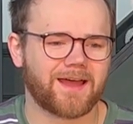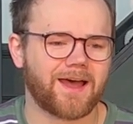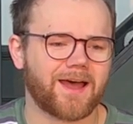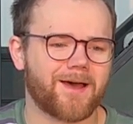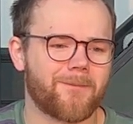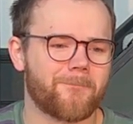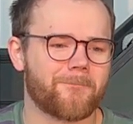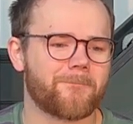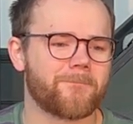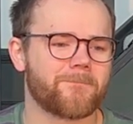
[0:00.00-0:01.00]

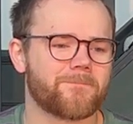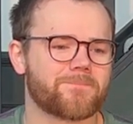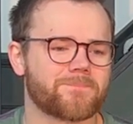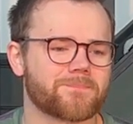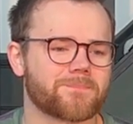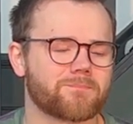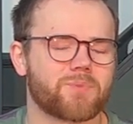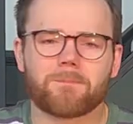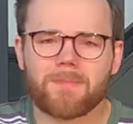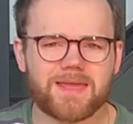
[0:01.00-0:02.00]

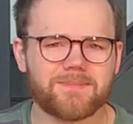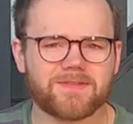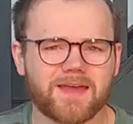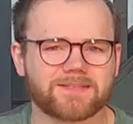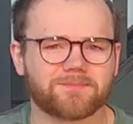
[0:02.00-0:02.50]
But maybe that is